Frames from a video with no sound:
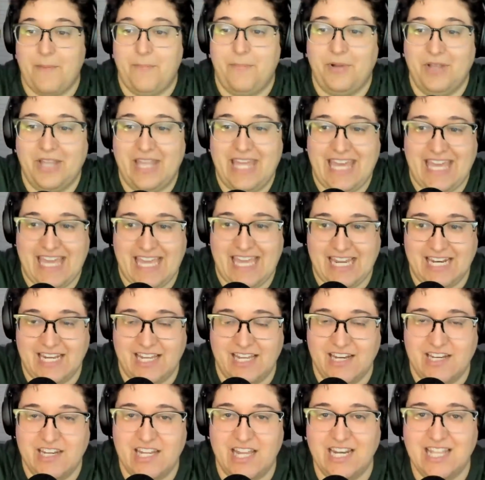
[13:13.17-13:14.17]
Plain.
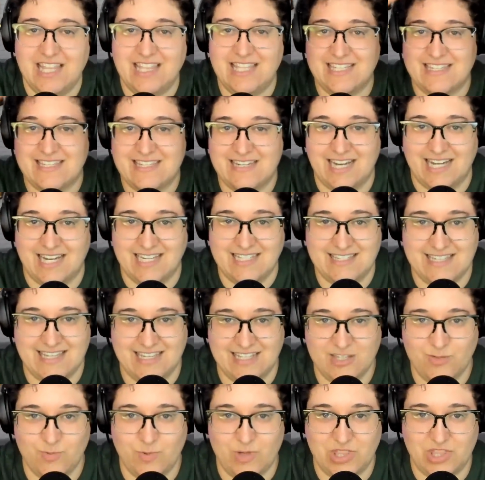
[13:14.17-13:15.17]
None of this
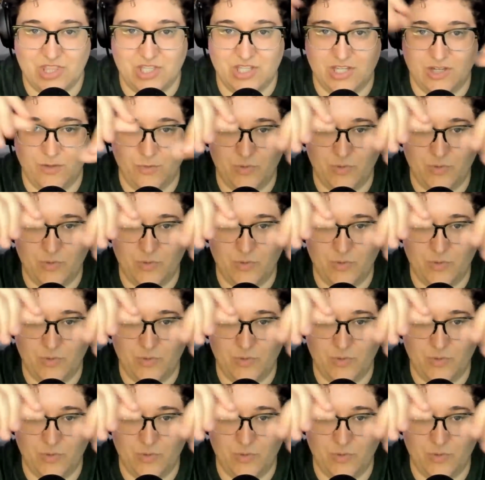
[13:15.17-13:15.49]
nonsense with the